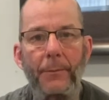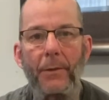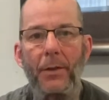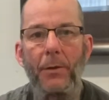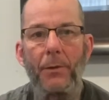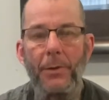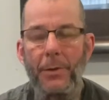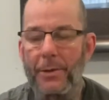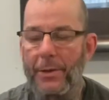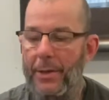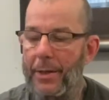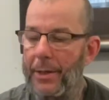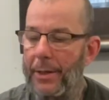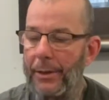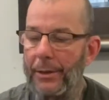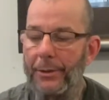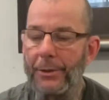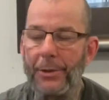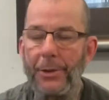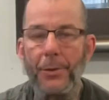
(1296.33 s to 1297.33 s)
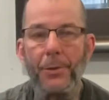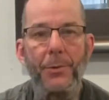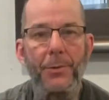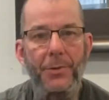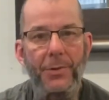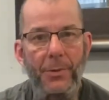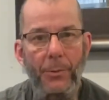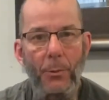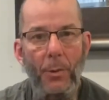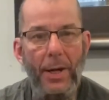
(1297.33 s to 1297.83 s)
You then
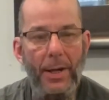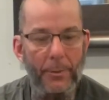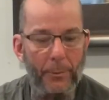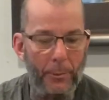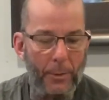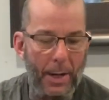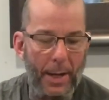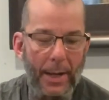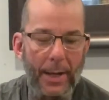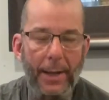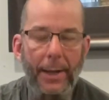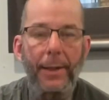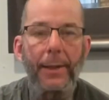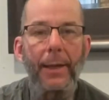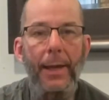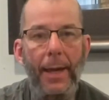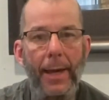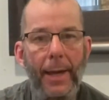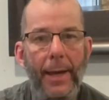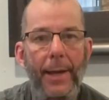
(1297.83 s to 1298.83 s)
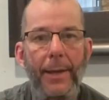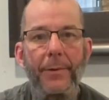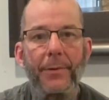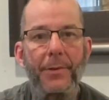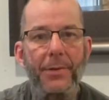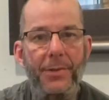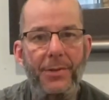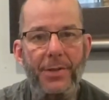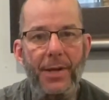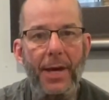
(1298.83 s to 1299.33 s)
use the wet rag and the
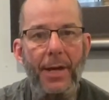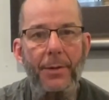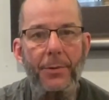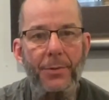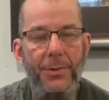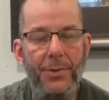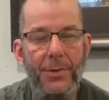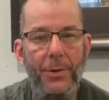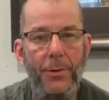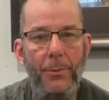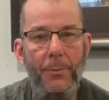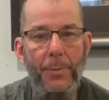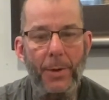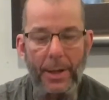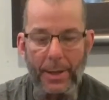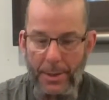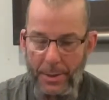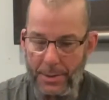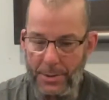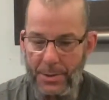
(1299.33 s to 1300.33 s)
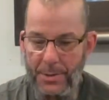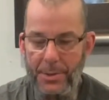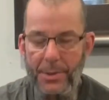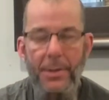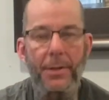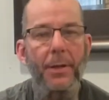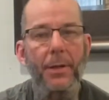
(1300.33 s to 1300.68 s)
saddle soap paste,